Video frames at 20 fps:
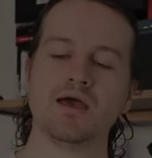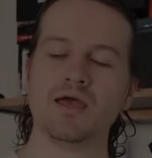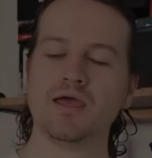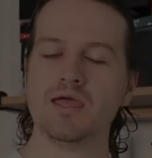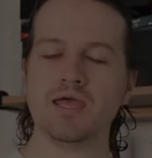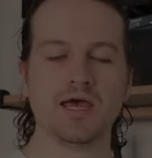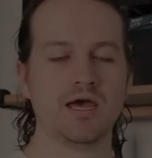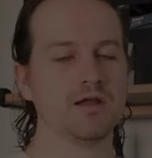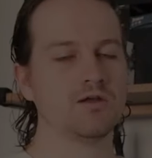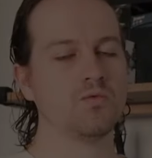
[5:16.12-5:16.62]

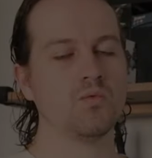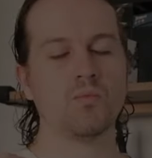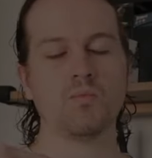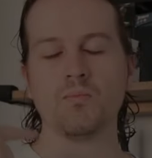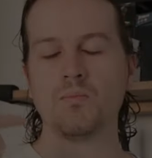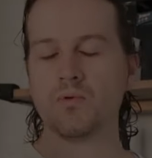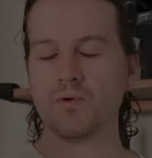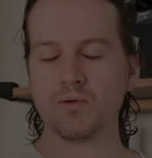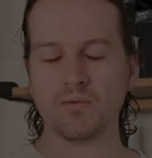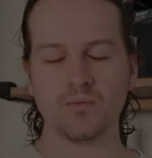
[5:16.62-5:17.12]
it had
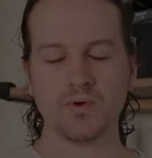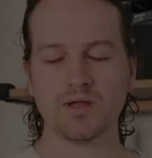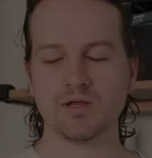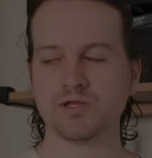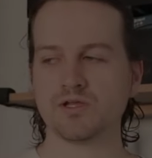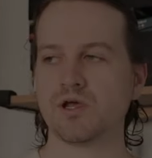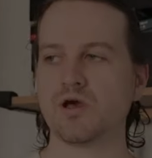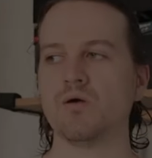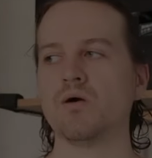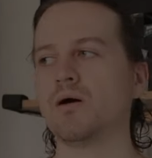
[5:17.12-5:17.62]
0.1
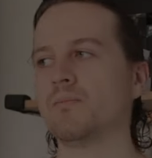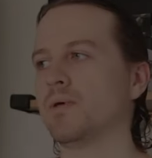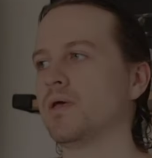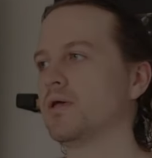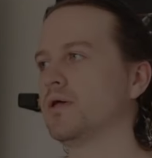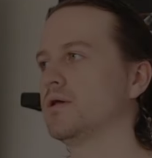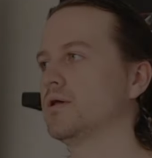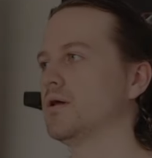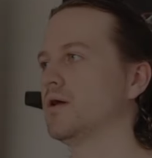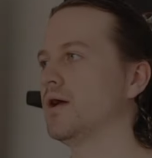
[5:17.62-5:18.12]
to go up.
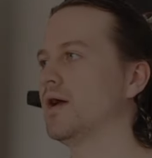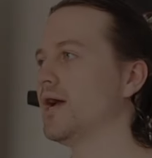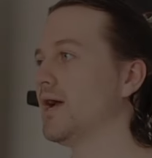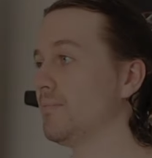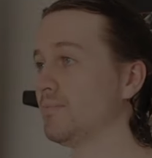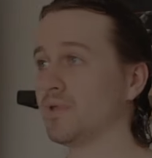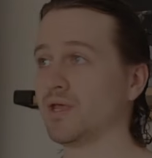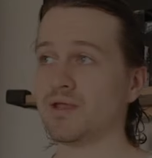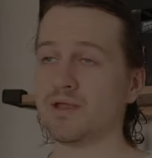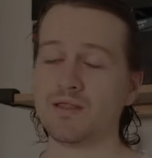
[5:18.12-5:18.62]

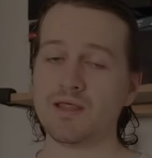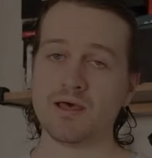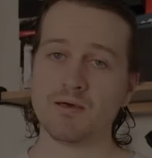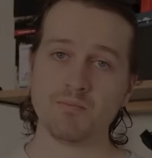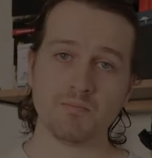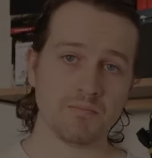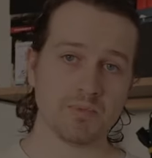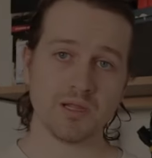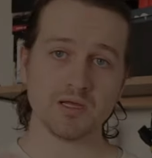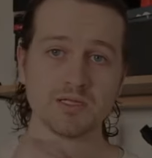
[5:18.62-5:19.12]
Updated
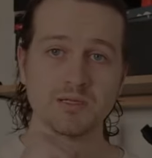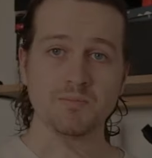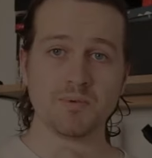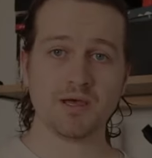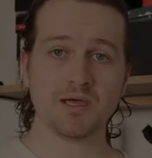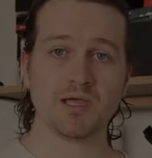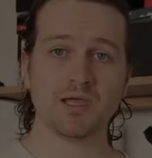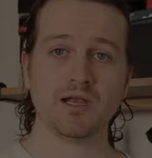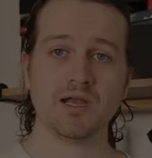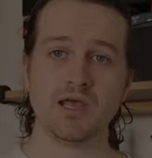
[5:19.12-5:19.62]
that, plugged it
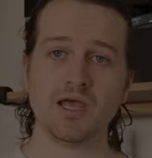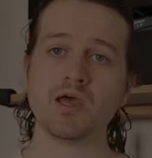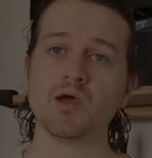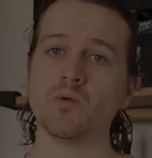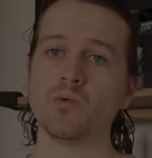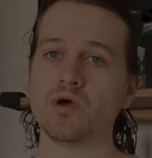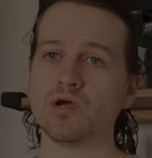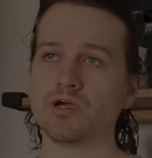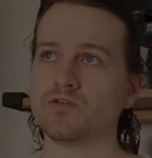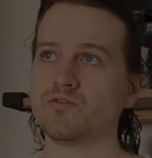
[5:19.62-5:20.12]
back in,
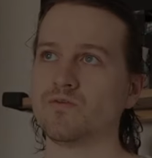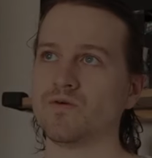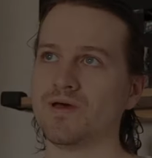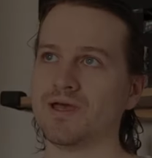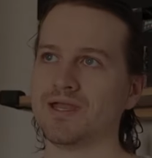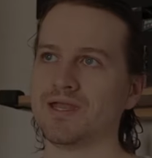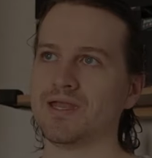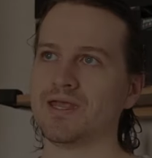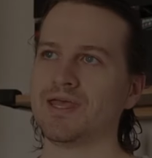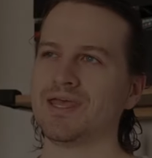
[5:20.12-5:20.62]
it worked
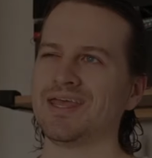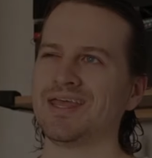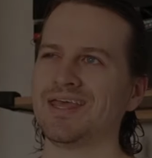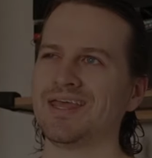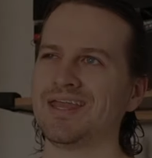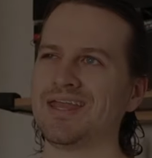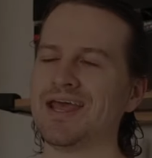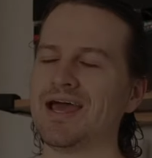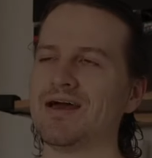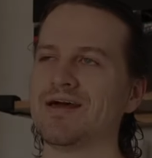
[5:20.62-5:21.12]
fine.
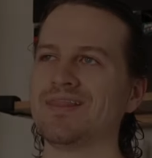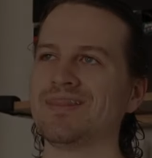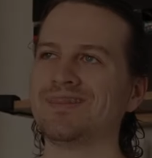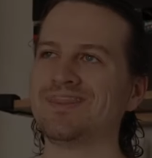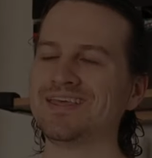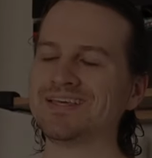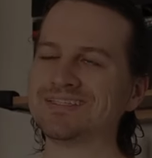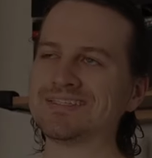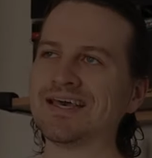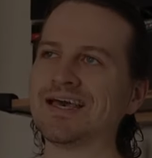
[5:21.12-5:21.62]
Now,
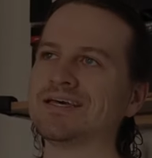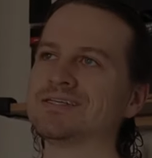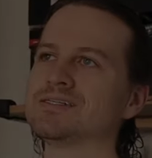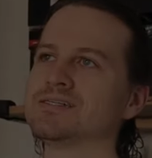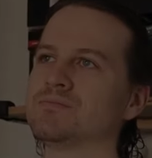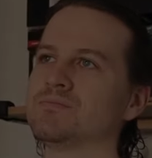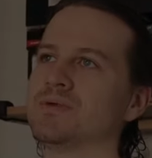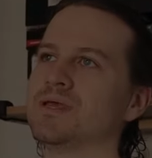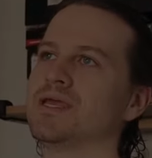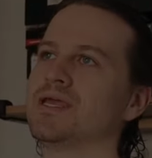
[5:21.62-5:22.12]
this
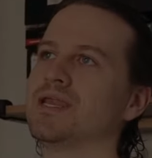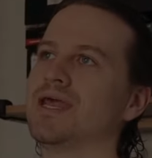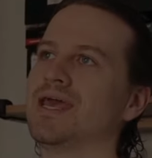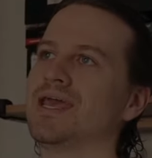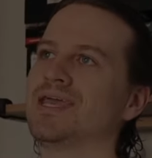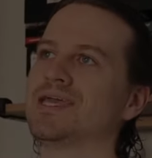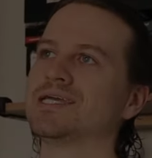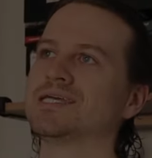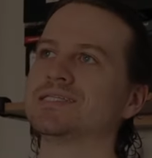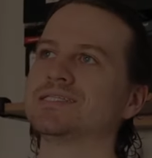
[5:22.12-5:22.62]
hasn't been
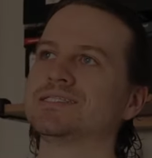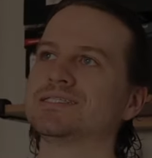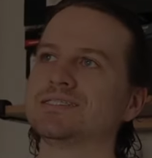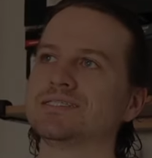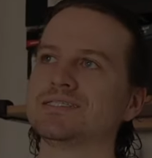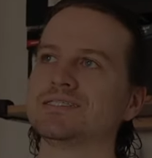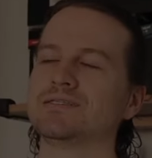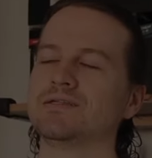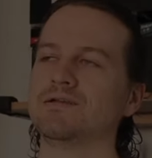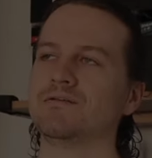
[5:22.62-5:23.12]
a
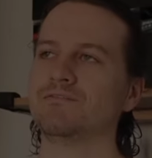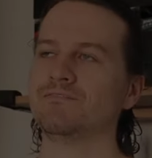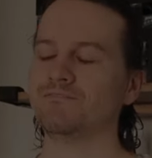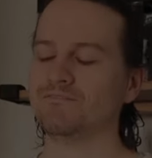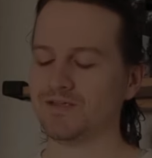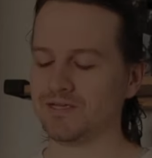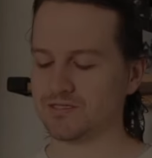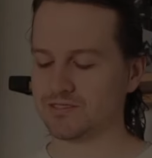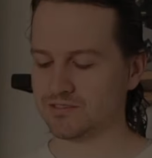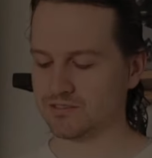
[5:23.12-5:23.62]
consistent
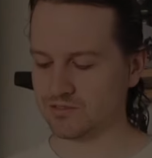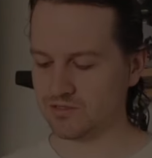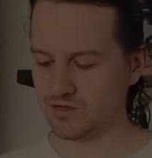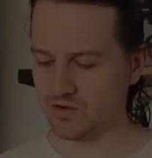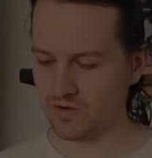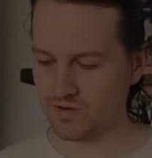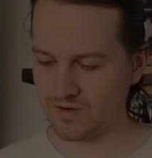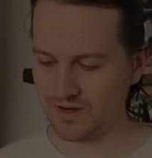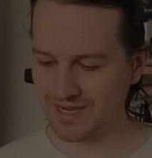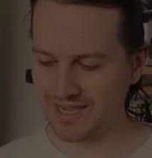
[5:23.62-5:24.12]
fix
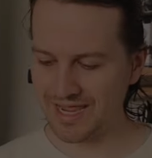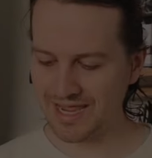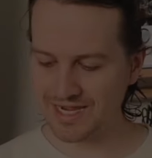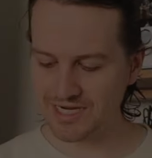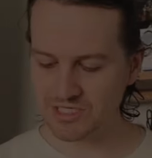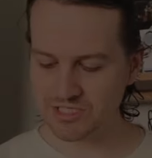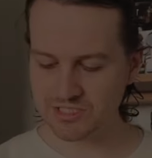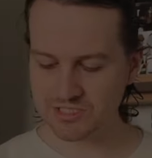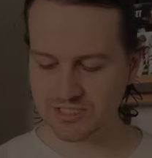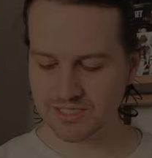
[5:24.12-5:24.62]
though.
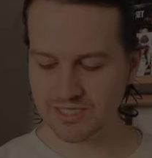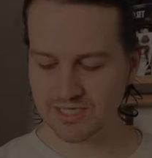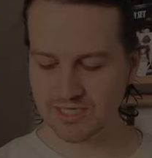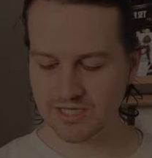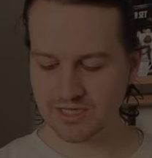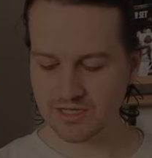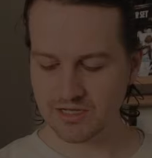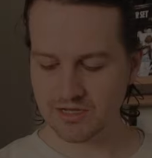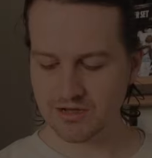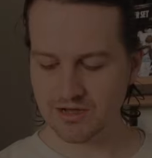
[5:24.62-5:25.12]

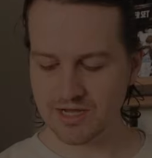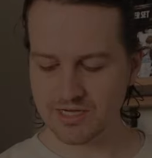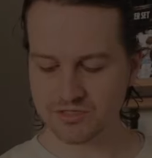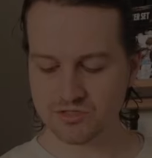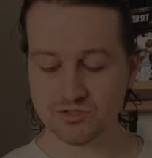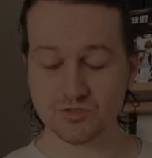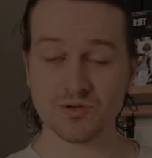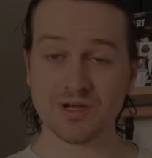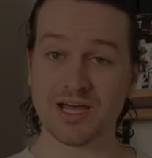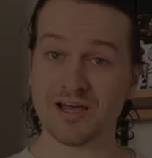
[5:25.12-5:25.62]
Occasionally, I
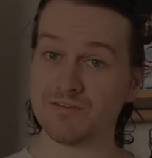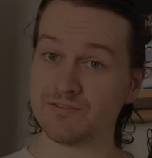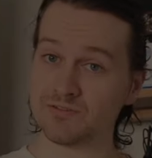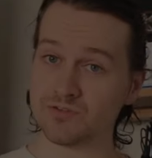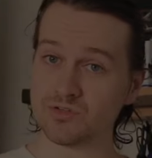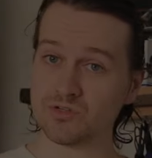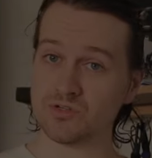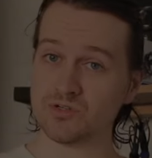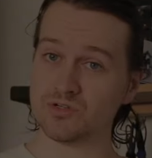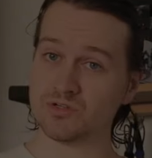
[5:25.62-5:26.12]
do have
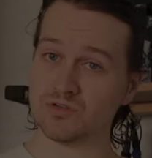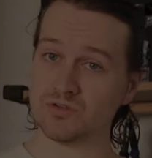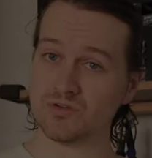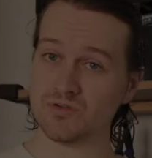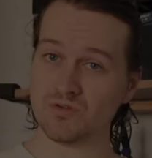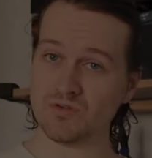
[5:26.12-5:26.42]
to